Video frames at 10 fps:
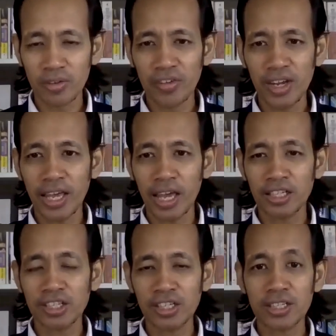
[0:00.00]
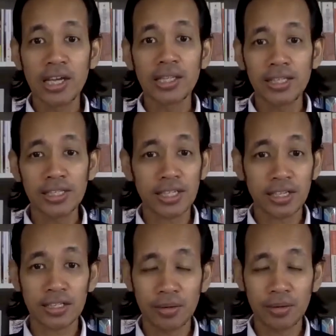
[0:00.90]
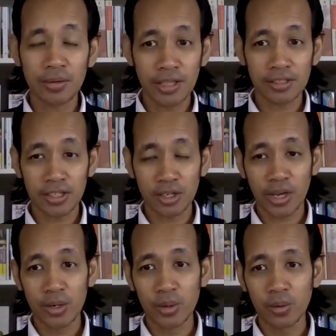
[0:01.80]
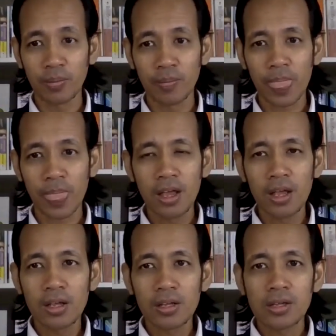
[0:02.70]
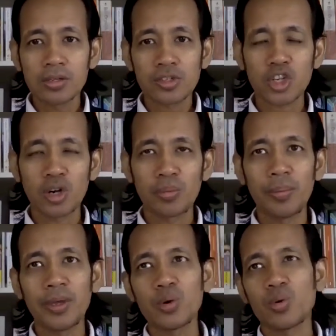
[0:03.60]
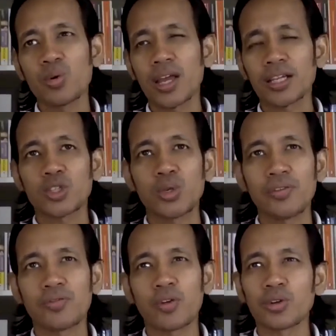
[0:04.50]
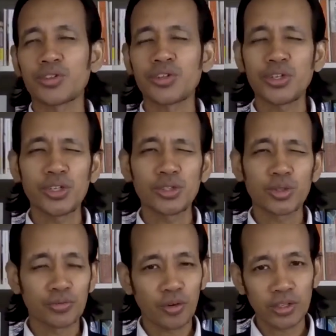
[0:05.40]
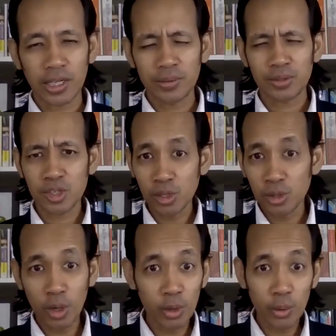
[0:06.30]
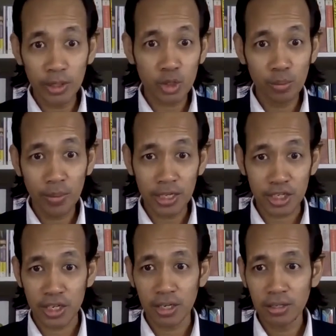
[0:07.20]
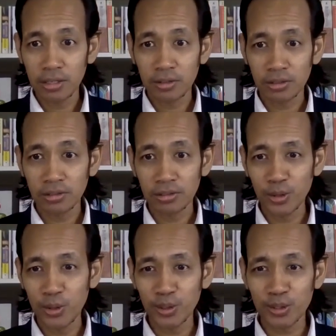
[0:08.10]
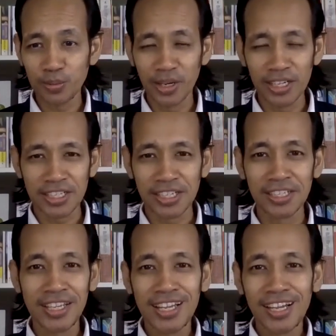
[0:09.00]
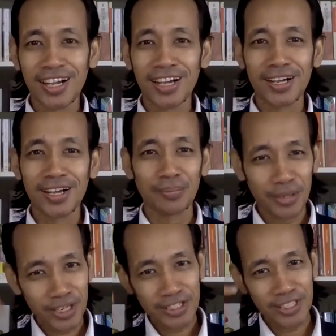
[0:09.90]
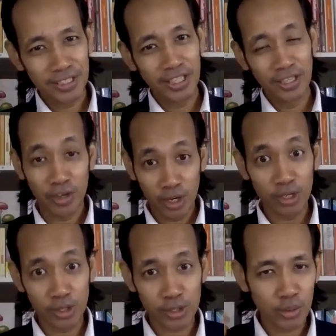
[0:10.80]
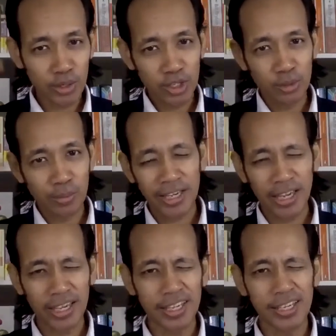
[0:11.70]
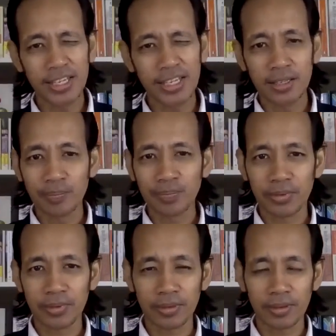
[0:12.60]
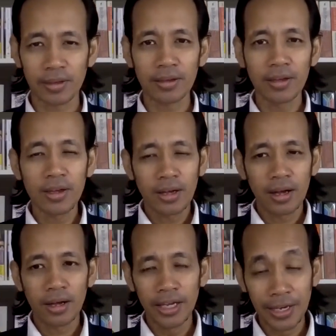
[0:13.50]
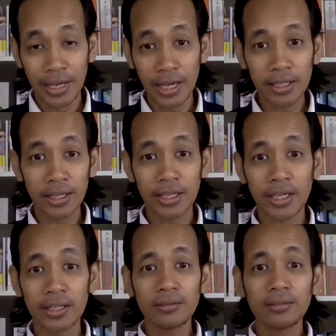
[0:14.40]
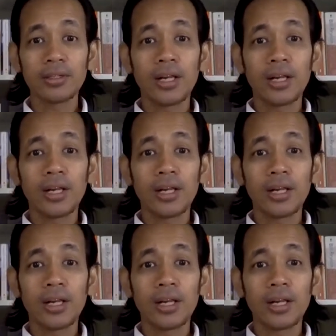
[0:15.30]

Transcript: you're feeling anxious. These are some things that you can do. So maybe you would like to do it for three to four times. Don't do it too much, yeah. Don't do it too much, yeah. Uh, because then if you're not used to it, you might get giddy. Yeah? Inhale again.